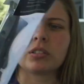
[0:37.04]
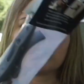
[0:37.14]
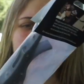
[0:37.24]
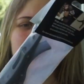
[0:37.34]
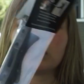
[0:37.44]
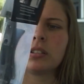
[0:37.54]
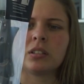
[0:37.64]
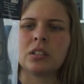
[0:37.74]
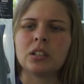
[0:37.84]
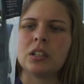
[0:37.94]
I think.
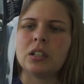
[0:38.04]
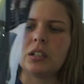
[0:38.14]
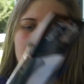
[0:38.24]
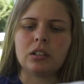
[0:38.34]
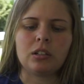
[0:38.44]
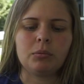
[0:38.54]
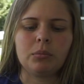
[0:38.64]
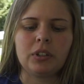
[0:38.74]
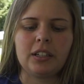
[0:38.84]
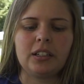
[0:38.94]
And
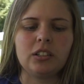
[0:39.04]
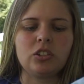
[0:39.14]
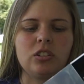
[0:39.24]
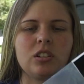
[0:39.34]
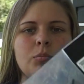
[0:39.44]
it's just